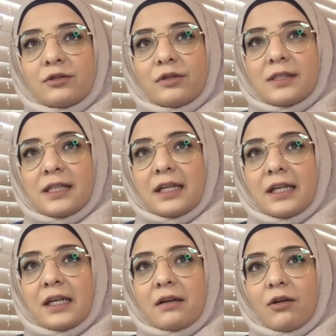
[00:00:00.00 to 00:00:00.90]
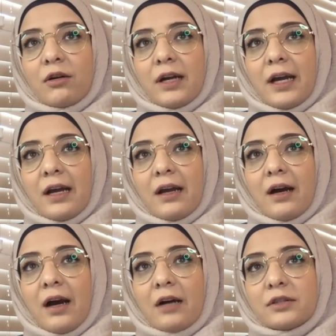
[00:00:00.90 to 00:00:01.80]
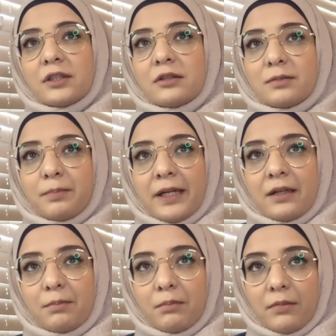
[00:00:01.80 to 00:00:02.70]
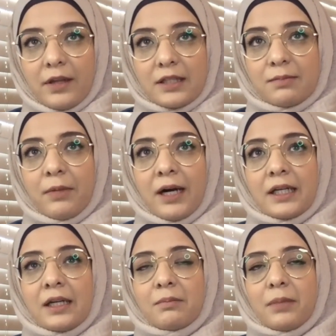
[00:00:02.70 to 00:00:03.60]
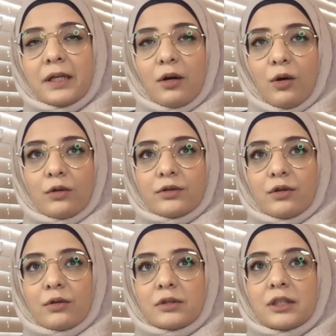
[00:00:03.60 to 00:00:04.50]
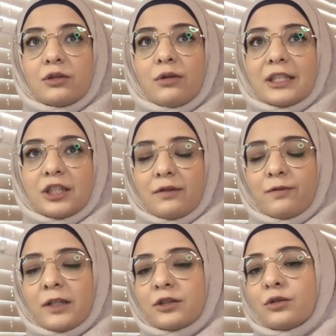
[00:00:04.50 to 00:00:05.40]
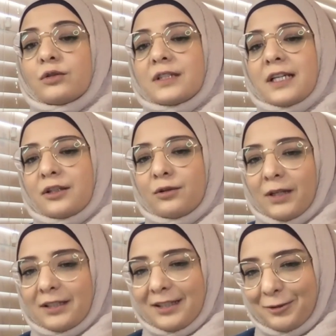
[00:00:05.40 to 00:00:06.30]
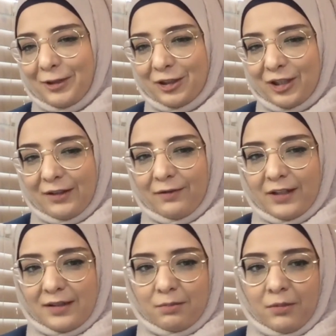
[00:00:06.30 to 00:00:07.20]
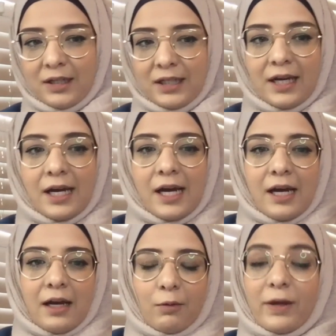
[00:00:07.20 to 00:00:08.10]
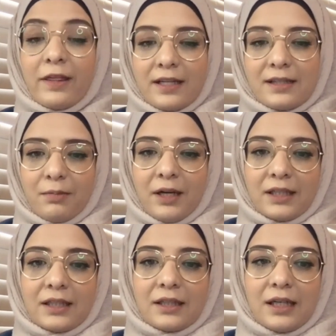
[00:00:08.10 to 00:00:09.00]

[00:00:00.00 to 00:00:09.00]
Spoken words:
to see, okay, how did you spend this money, but also did you achieve what you said you wanted to achieve this money with this money.